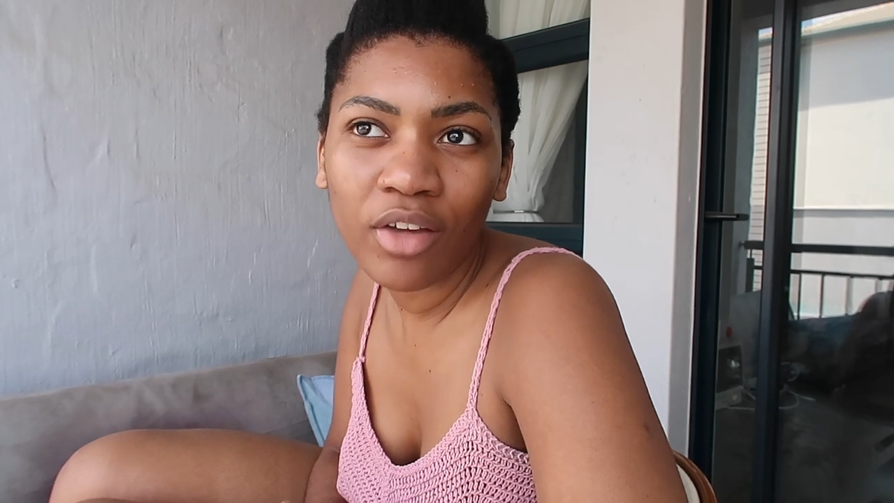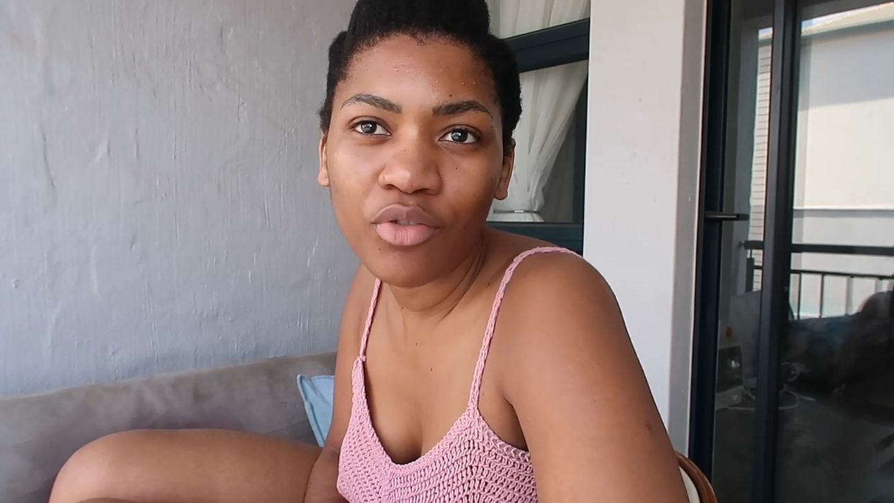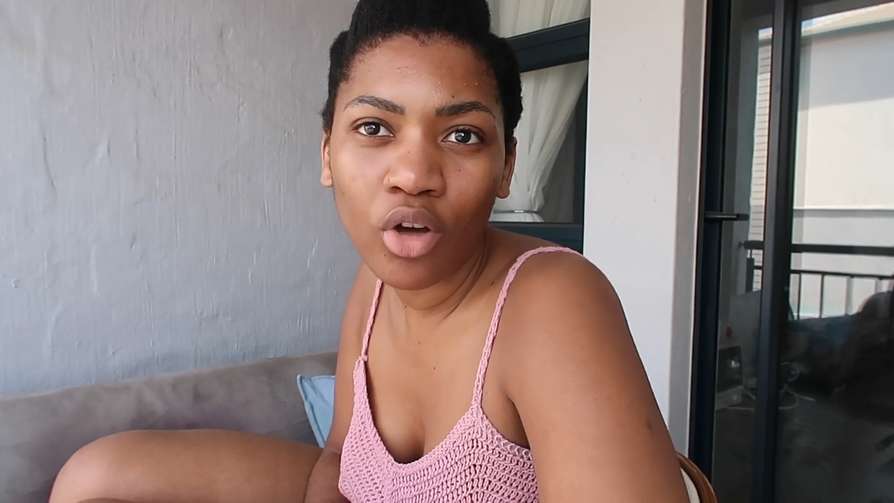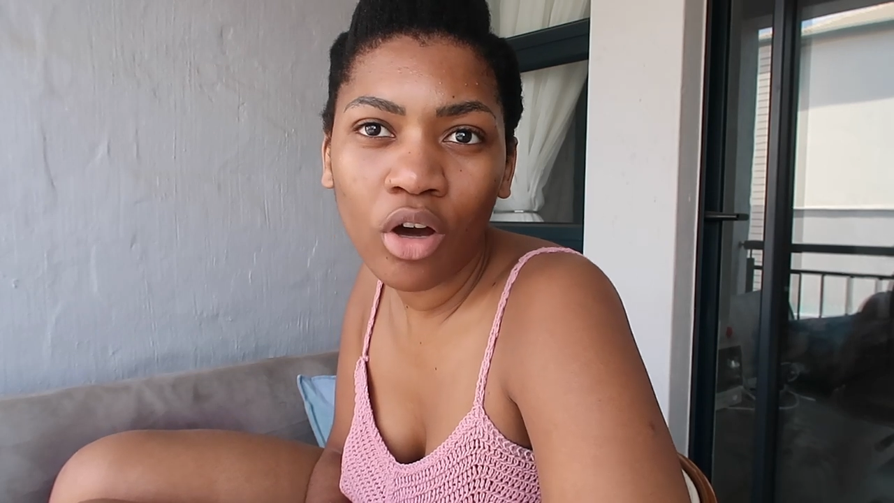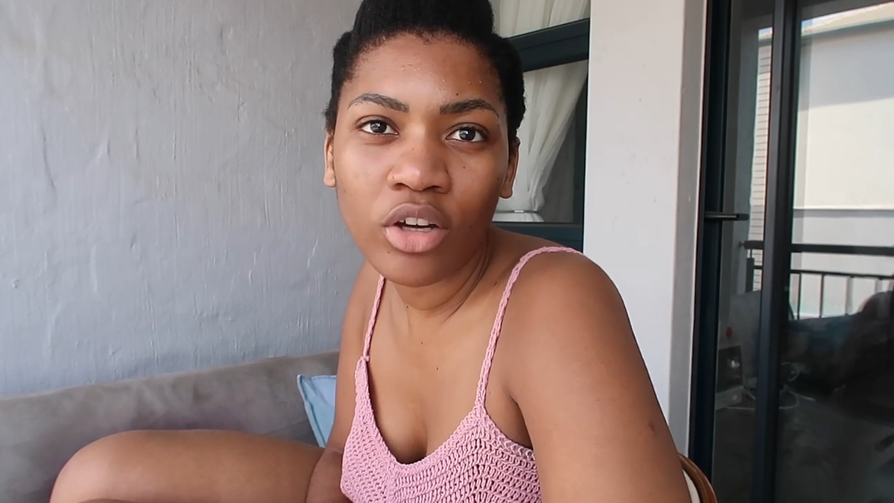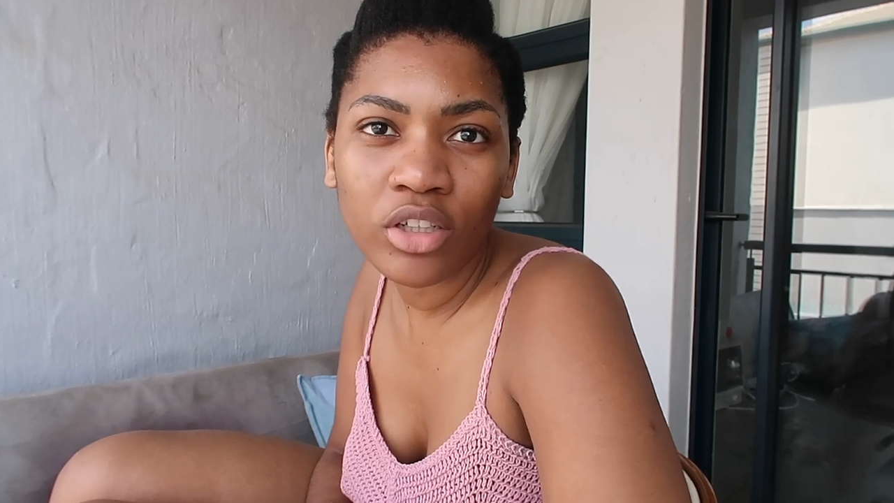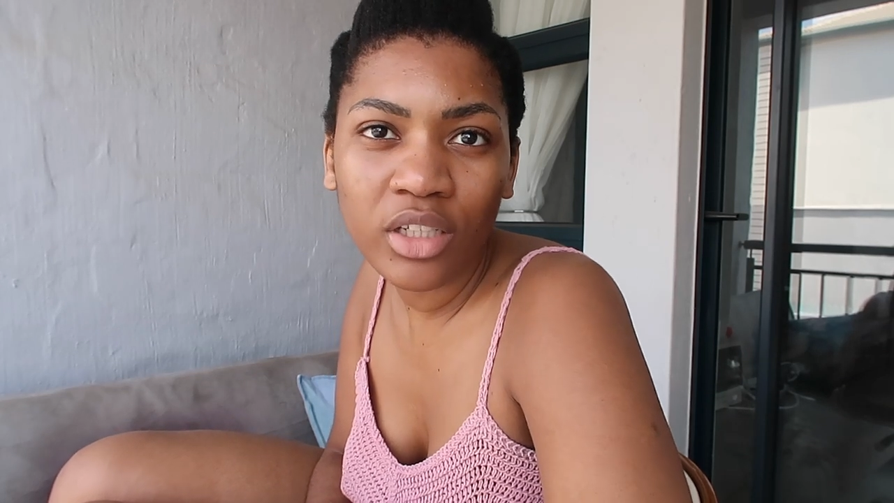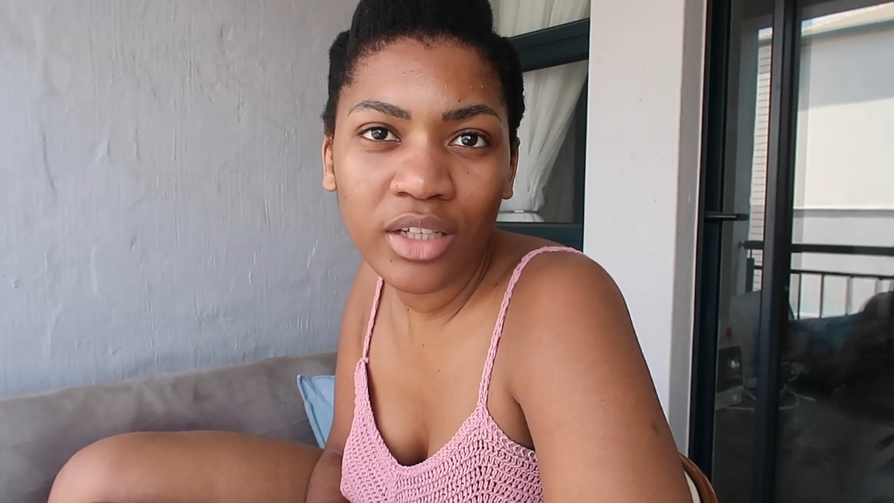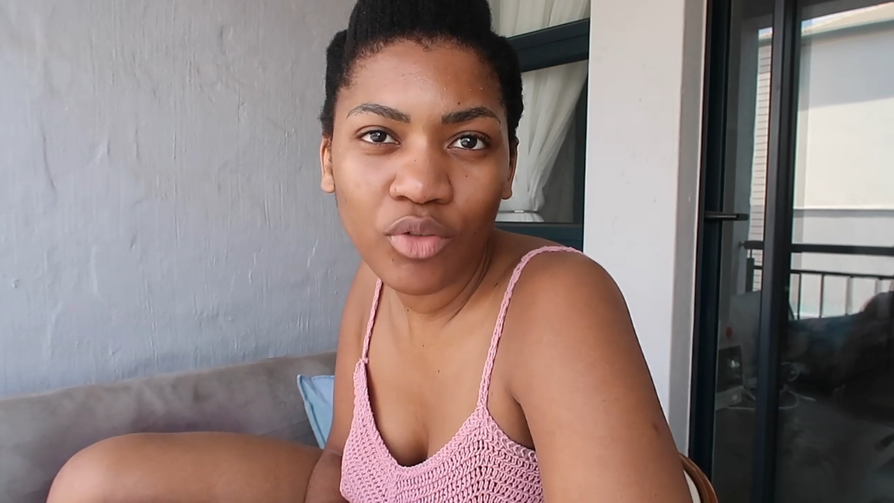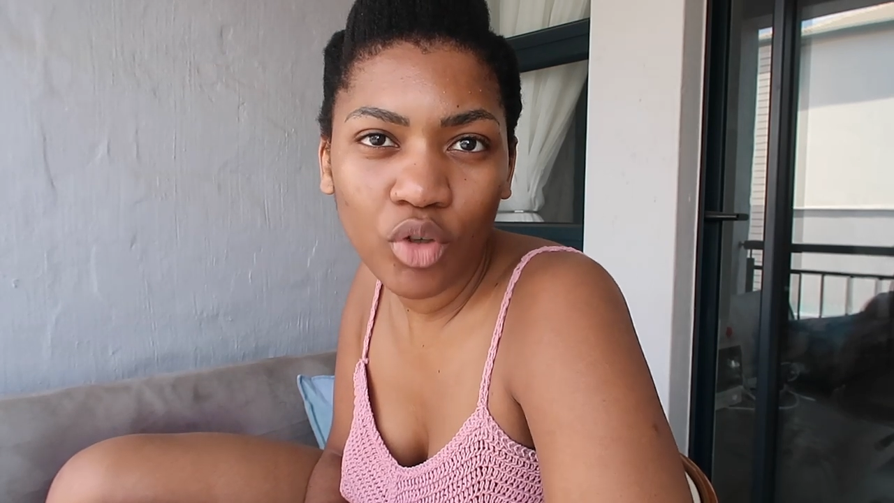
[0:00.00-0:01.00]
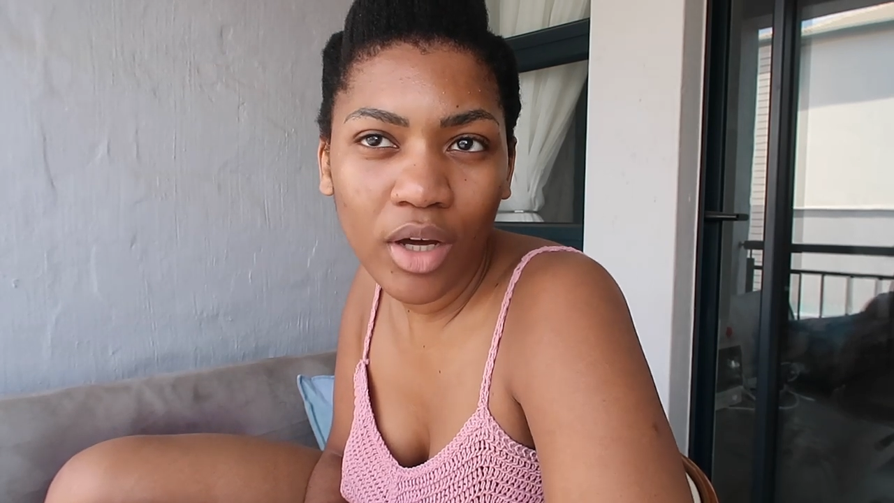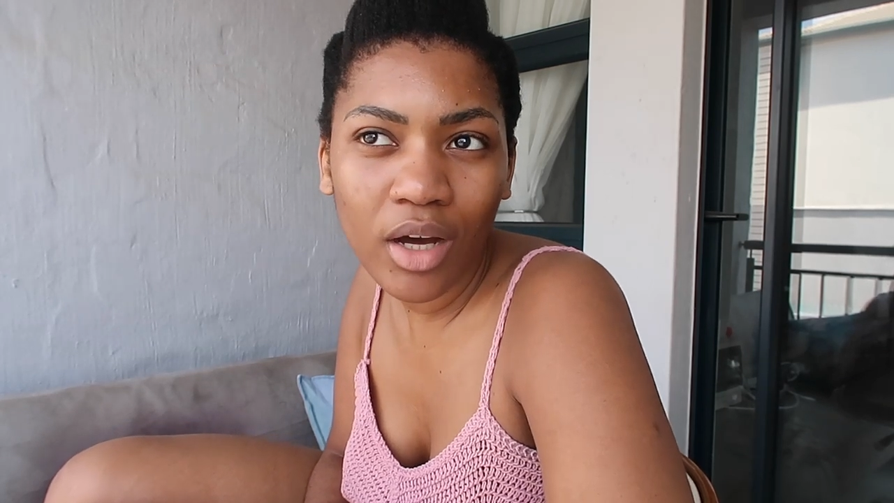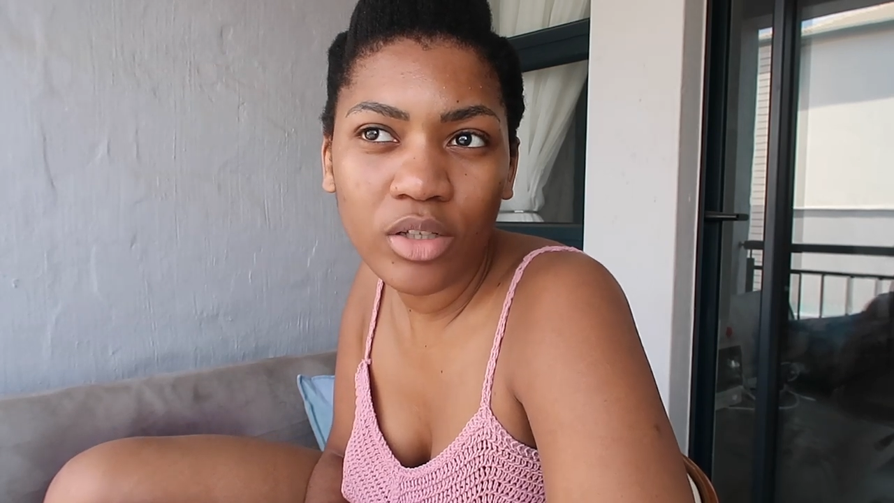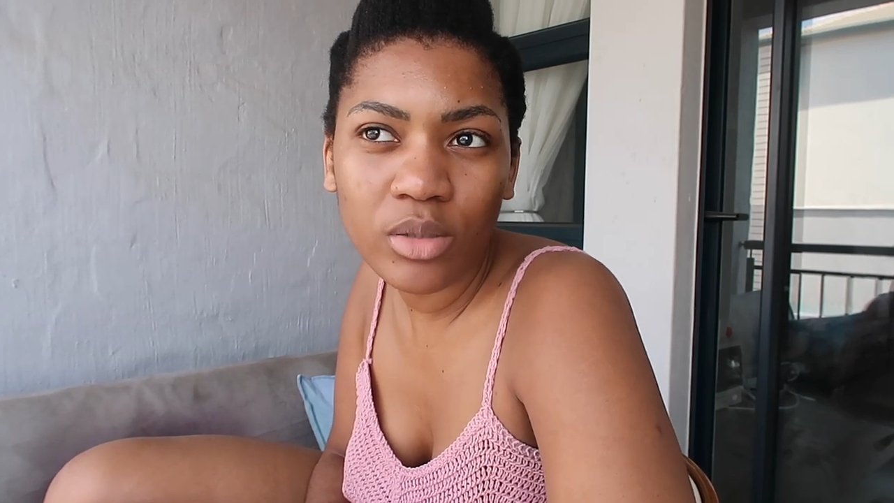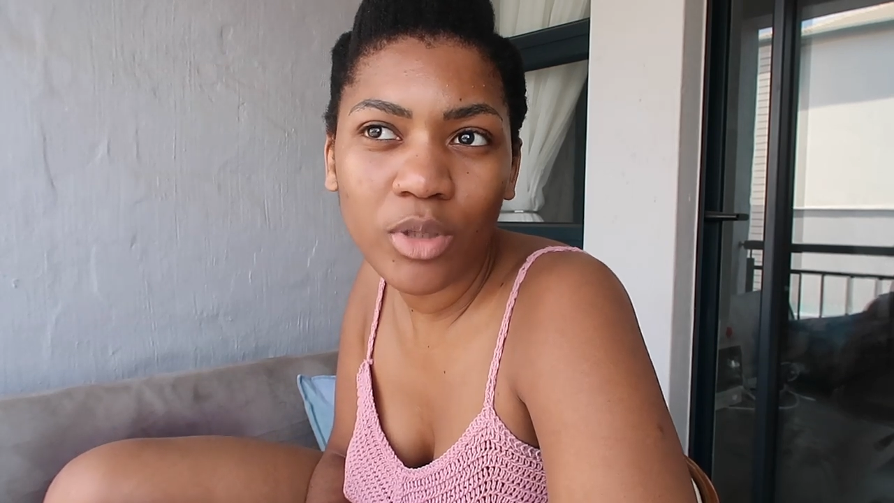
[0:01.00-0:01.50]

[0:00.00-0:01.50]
if you are gonna leave your house,